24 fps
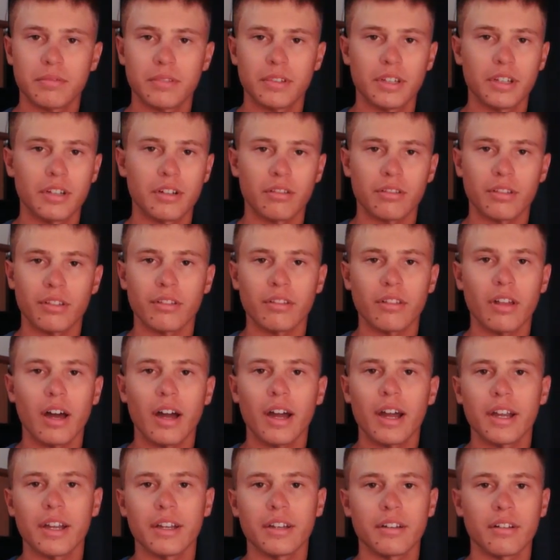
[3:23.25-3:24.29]
the
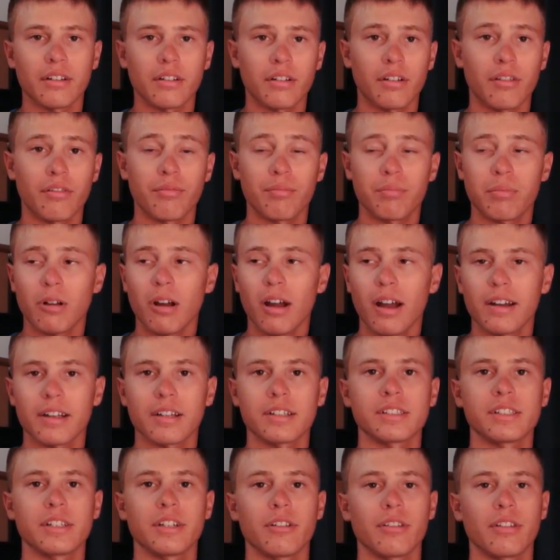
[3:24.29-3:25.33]
line of
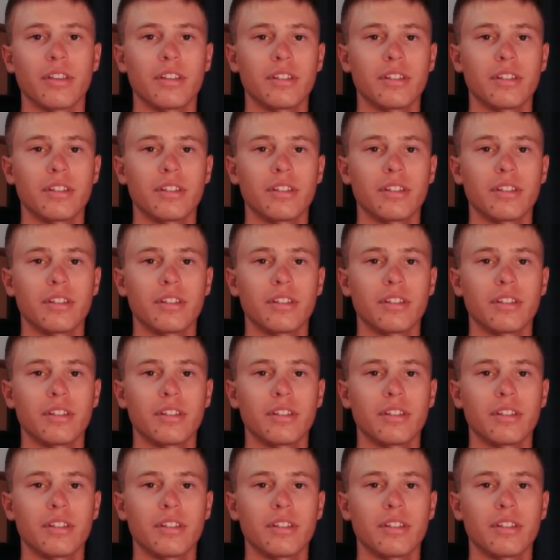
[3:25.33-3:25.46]
products here?